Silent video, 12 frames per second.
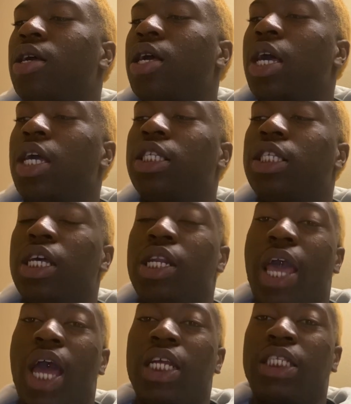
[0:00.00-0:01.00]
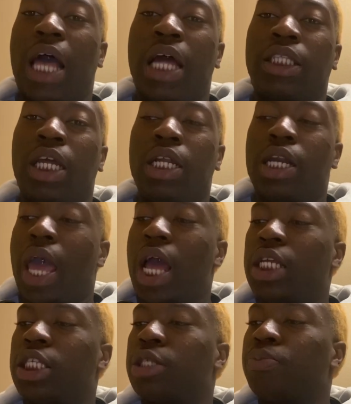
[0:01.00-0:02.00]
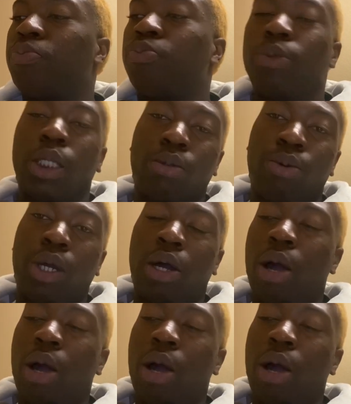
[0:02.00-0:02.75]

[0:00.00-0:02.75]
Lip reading: It's in Dallas. I think Dallas. That's what we're gonna go